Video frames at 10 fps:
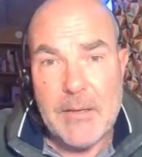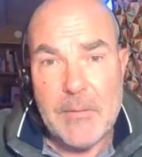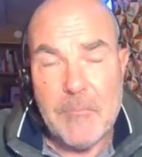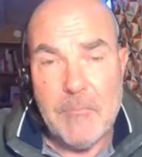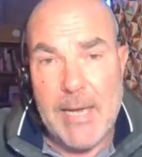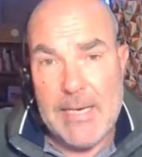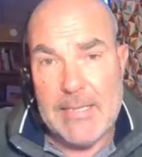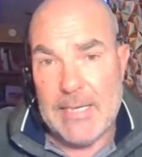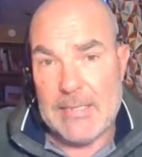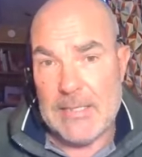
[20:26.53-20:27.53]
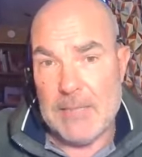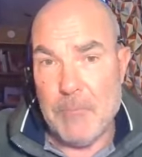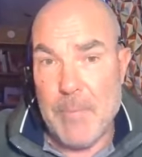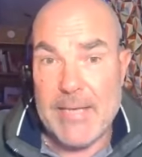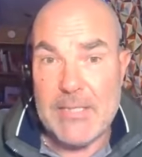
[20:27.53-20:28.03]
made it
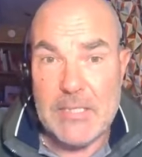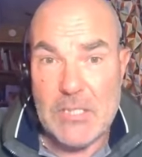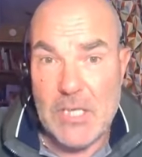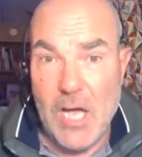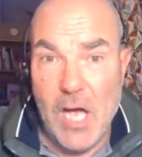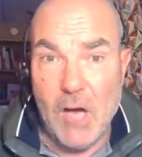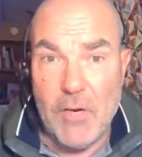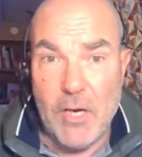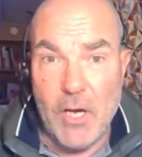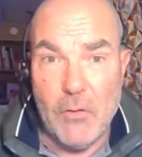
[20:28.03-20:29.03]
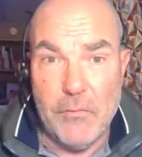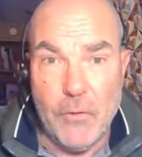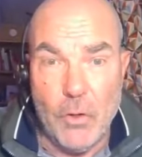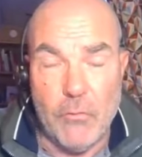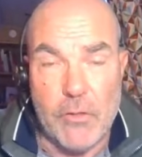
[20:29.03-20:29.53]
better scenario
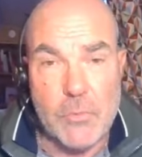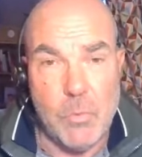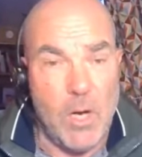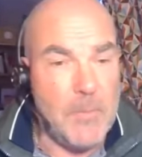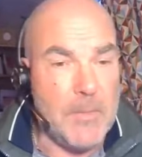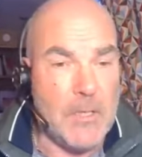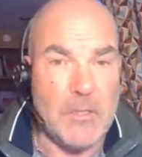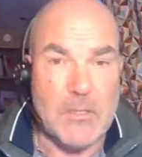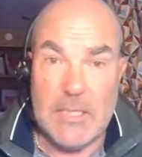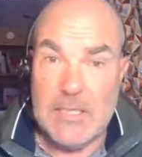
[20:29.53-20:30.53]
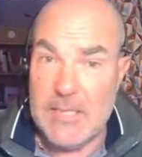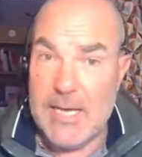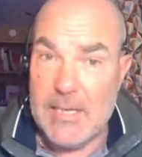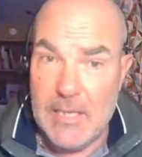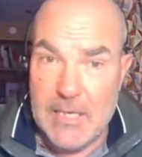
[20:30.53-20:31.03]
for us. Why? Because he
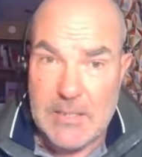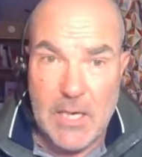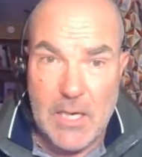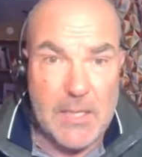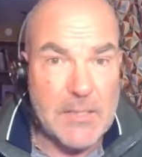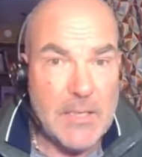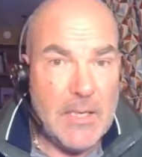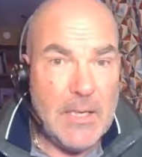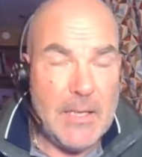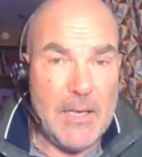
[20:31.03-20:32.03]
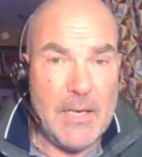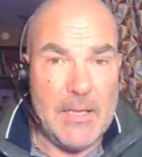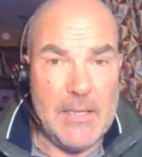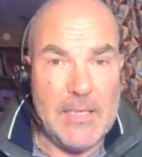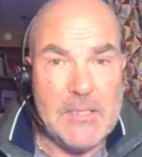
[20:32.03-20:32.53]
said last night uh,
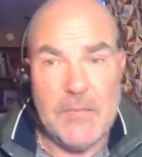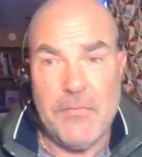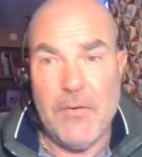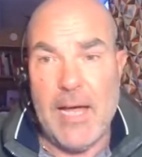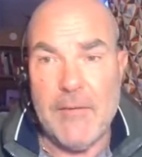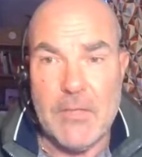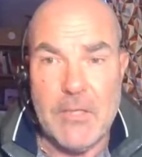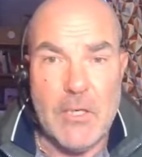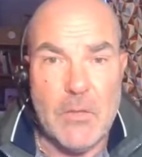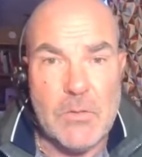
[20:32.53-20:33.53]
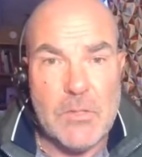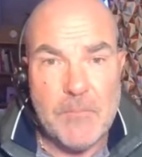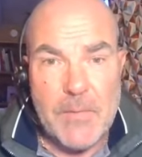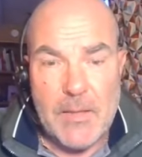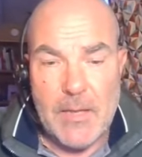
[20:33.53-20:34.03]
these different avenues,
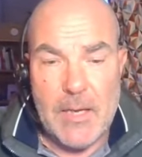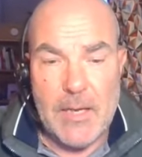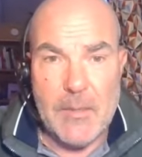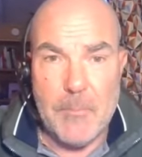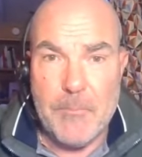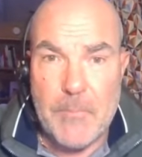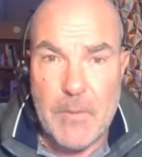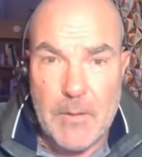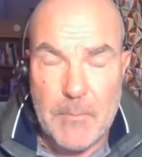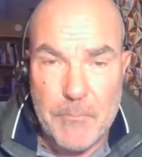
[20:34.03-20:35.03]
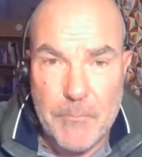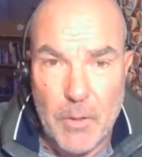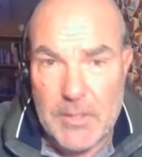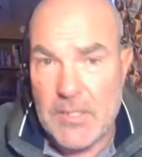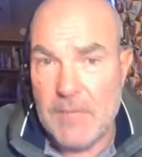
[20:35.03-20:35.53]
the the the
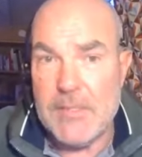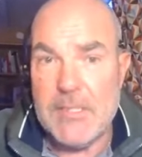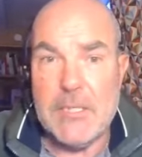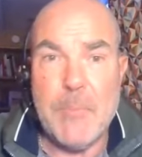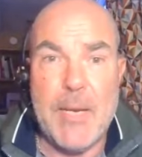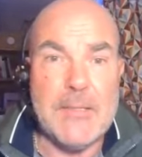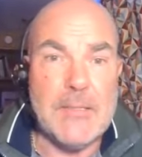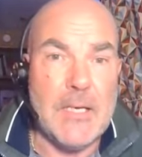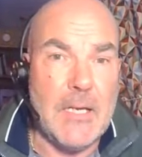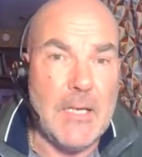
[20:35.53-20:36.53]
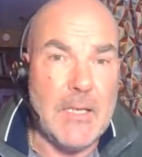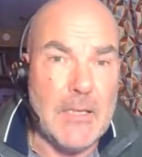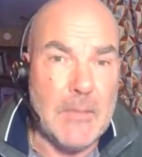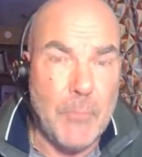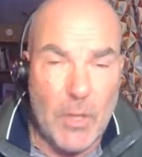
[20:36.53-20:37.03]
productivity's better,
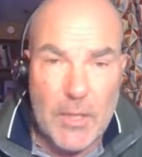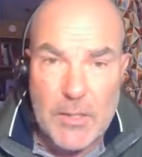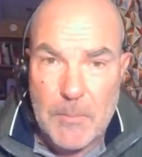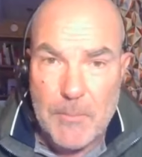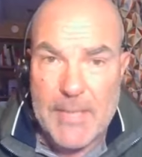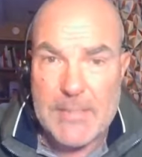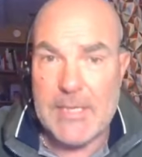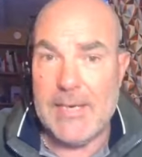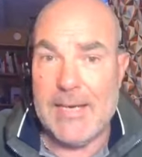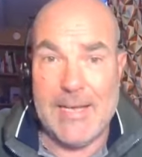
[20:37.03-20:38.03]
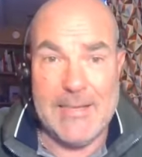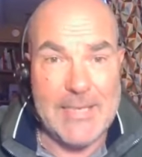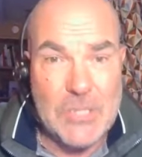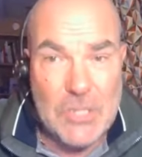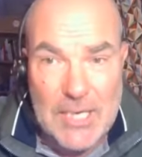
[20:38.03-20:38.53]
the products are better, and
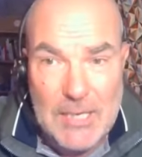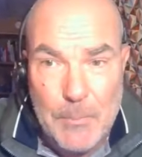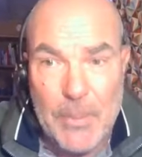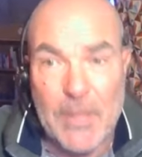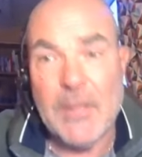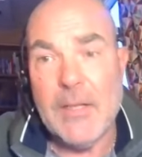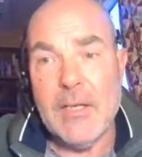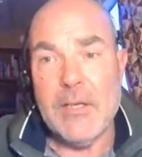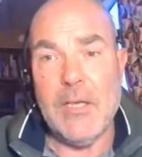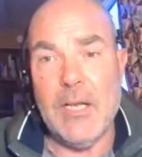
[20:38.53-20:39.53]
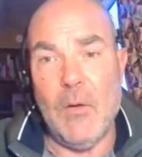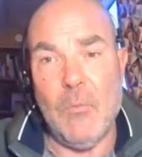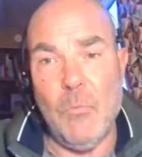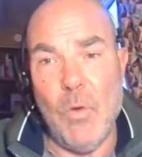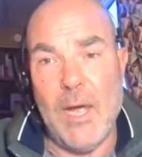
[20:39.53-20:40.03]
they're cheaper. You know,
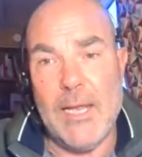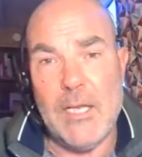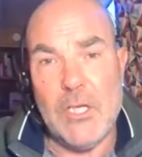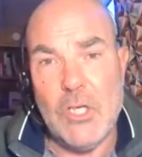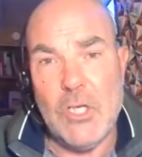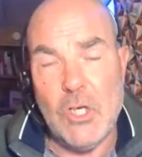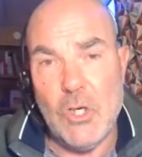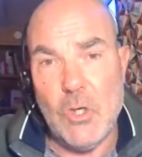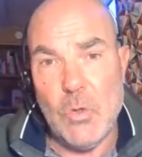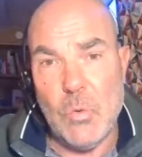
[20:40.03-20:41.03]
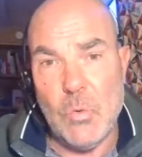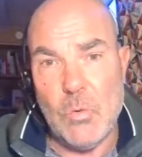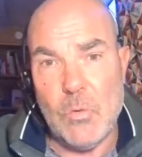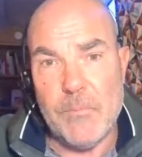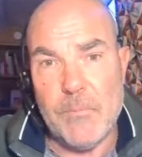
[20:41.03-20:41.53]
and when you
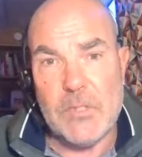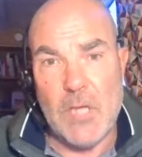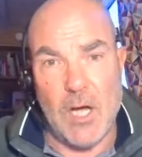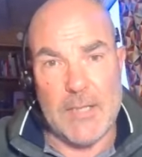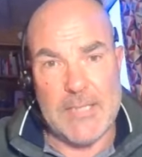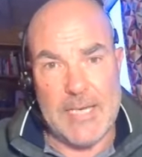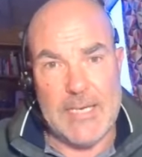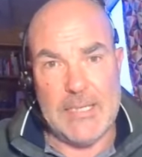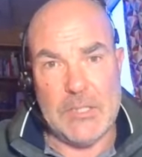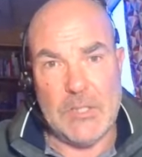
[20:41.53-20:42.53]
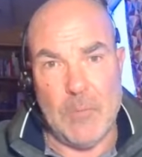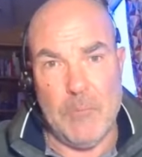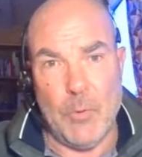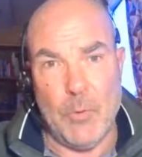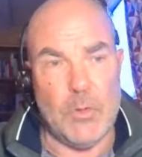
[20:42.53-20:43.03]
start taking this on
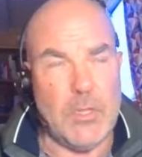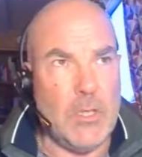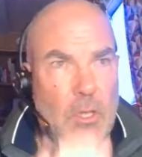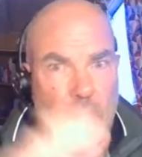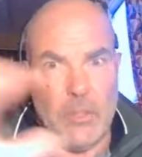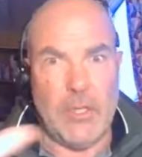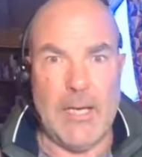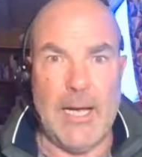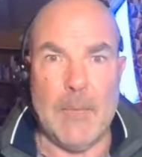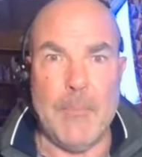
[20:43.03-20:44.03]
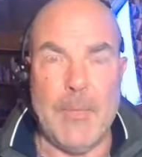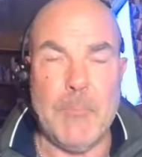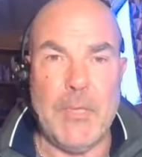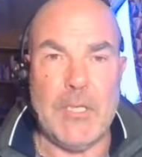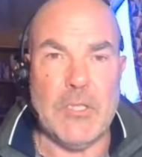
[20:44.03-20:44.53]
board and you're looking at the big
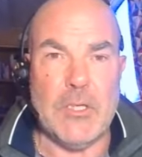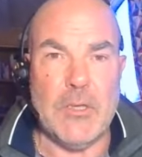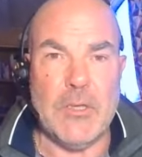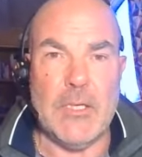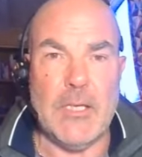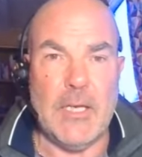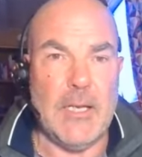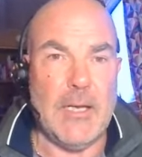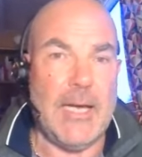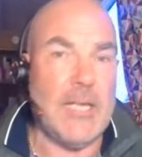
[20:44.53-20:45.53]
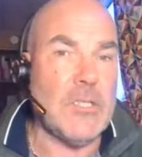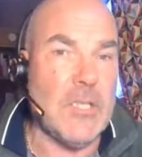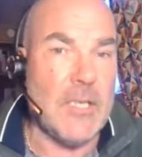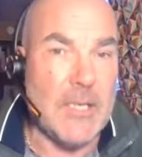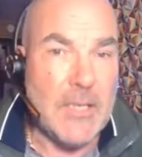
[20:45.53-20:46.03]
picture, you're thinking,
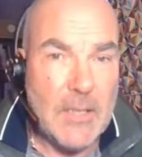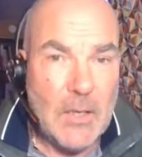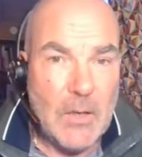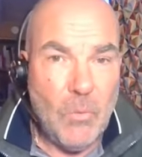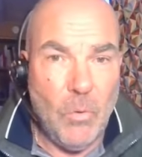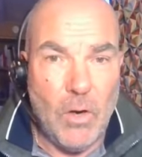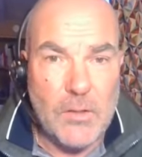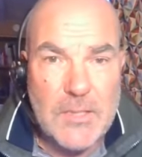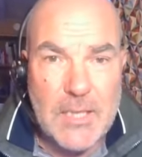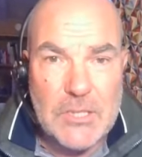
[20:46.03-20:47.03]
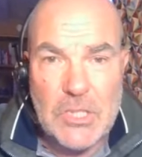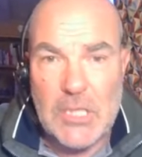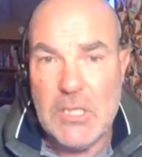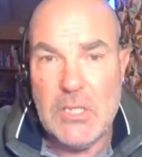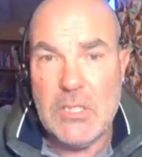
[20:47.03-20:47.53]
actually, what a
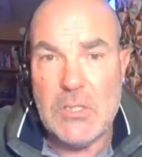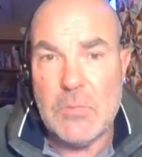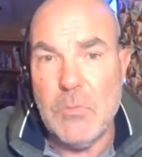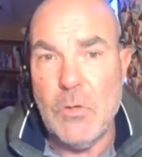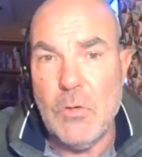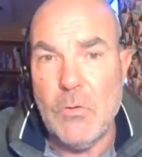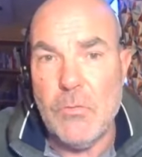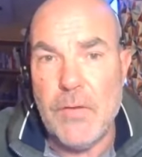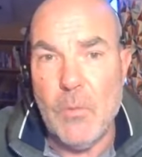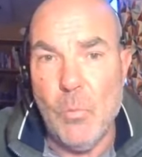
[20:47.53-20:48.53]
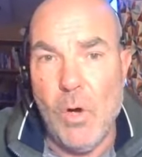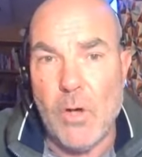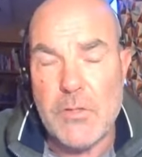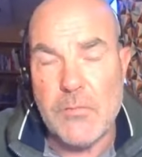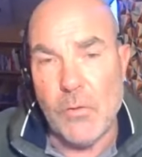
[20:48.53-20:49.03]
genius move it
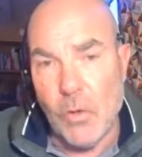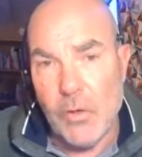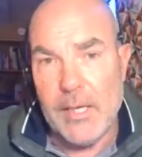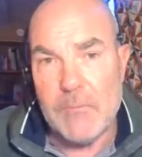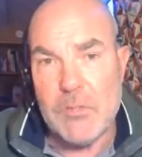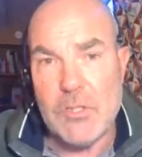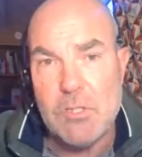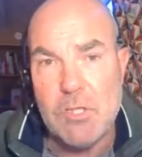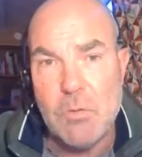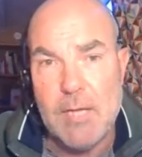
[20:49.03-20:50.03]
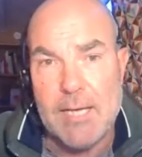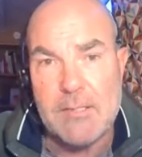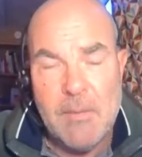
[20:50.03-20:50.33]
was for him to do that.